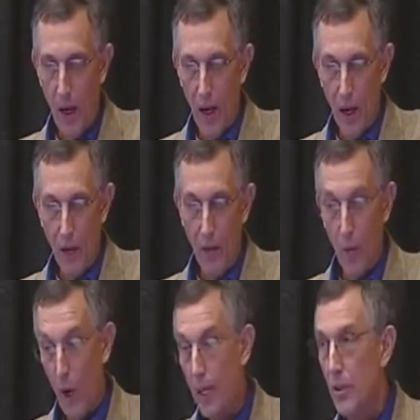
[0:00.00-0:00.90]
On the
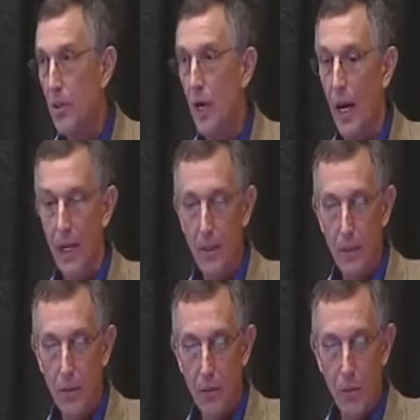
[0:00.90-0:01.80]
wired side,
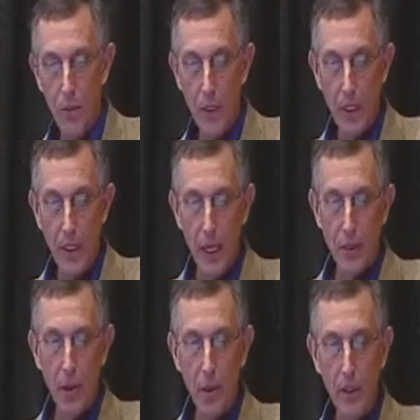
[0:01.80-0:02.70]
we're really not
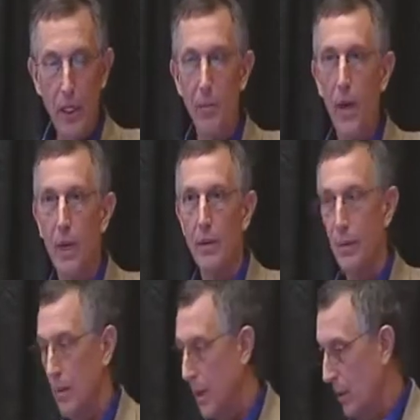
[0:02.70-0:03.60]
talking about
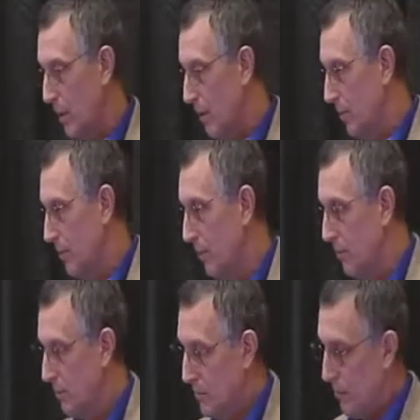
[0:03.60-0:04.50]

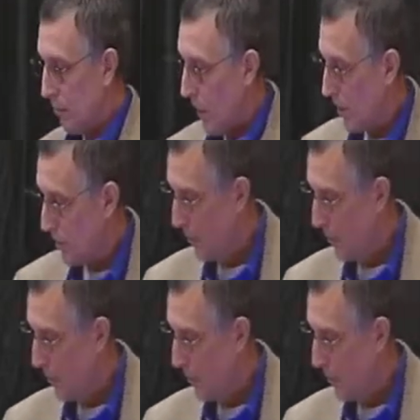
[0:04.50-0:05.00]
the wires